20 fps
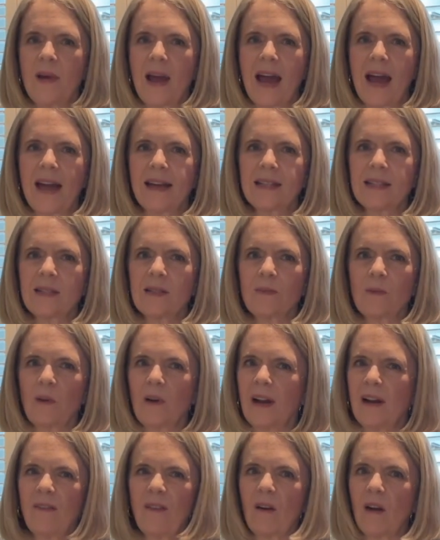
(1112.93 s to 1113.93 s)
packs
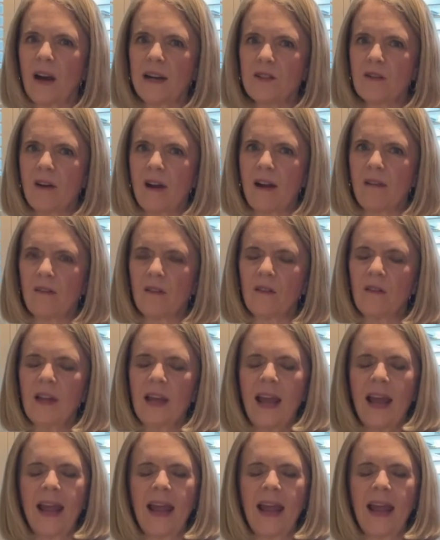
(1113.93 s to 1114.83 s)
wherever I travel,